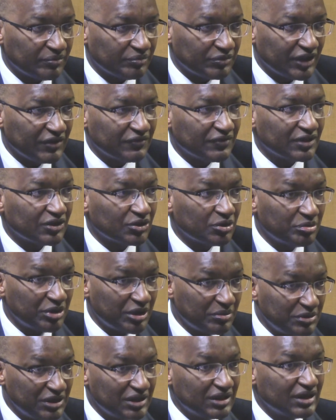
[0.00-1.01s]
even though
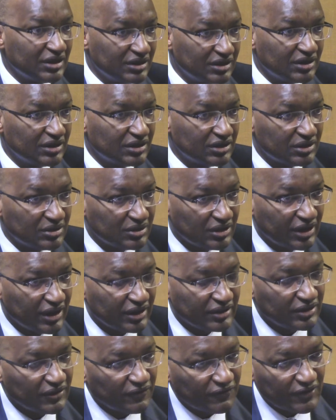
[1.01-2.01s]
maybe they didn't
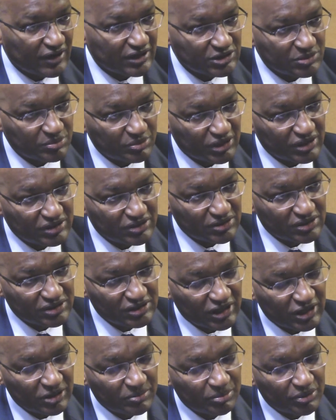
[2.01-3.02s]
get the first prize or
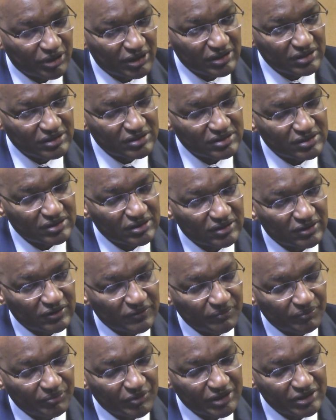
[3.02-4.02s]
second prize
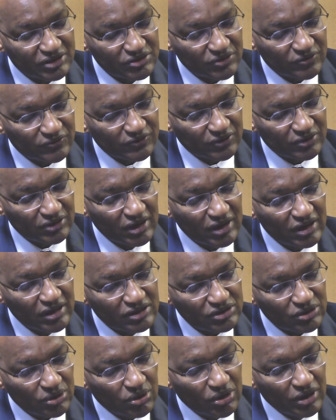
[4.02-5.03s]
and so forth.
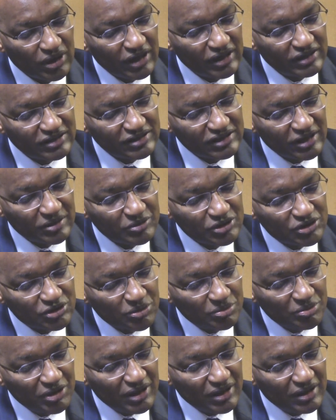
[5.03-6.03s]
So it seems to
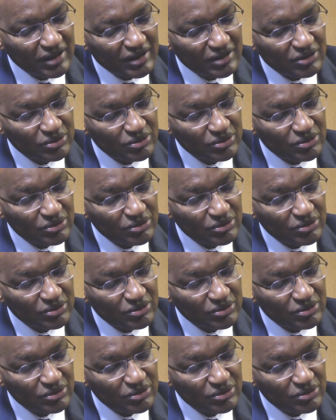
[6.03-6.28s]
me that